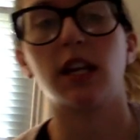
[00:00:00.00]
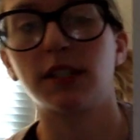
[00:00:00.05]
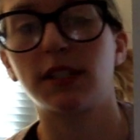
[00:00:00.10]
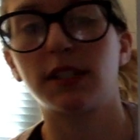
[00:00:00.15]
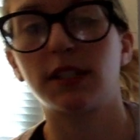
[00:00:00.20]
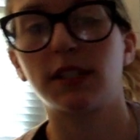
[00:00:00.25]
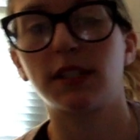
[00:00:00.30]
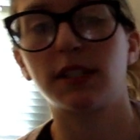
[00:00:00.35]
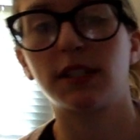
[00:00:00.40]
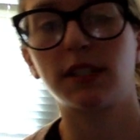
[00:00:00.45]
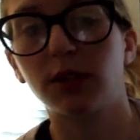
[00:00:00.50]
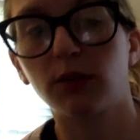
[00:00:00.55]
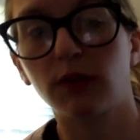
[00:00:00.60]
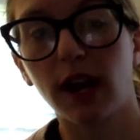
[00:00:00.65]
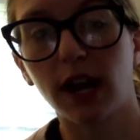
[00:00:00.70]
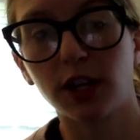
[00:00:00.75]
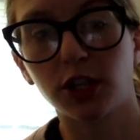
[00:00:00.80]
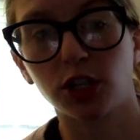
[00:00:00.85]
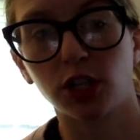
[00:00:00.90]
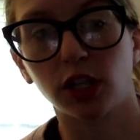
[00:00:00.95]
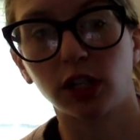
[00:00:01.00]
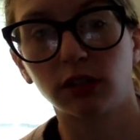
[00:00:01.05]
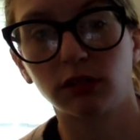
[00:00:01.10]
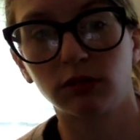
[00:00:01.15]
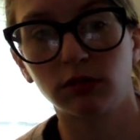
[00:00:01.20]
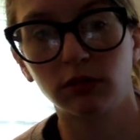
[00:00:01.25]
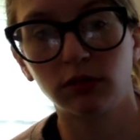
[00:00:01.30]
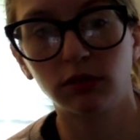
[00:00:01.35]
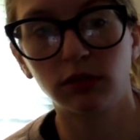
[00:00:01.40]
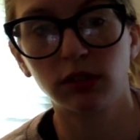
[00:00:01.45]
This is not my direction.
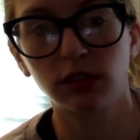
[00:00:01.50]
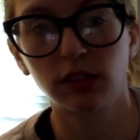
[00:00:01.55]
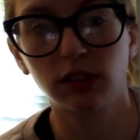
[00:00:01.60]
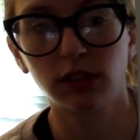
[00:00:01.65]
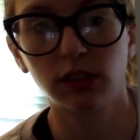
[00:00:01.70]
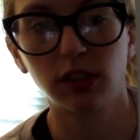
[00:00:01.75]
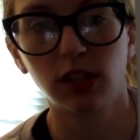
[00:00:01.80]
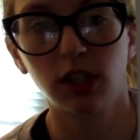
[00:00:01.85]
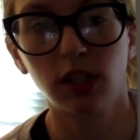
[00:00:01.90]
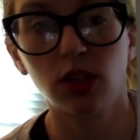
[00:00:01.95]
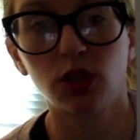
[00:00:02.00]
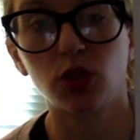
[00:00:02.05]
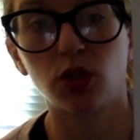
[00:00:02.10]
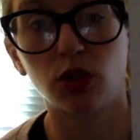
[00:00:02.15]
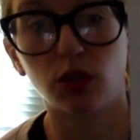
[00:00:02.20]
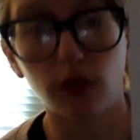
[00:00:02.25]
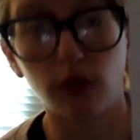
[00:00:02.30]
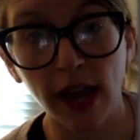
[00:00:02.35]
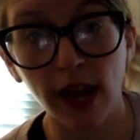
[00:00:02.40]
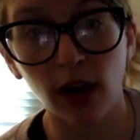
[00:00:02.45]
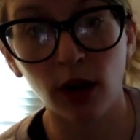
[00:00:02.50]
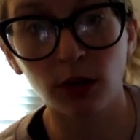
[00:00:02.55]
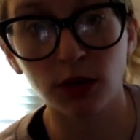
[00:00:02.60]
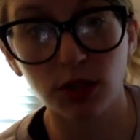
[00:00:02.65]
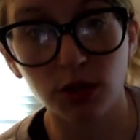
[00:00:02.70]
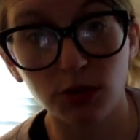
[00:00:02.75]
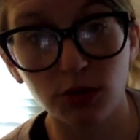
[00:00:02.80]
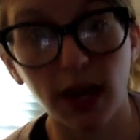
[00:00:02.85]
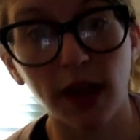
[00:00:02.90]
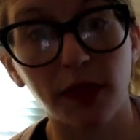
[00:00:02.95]
So now
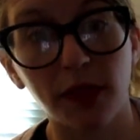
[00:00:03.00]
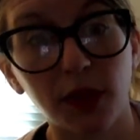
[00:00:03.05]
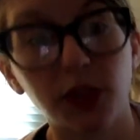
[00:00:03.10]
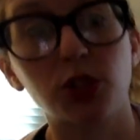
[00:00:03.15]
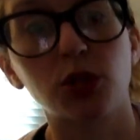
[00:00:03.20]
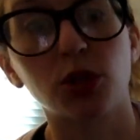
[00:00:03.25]
to get the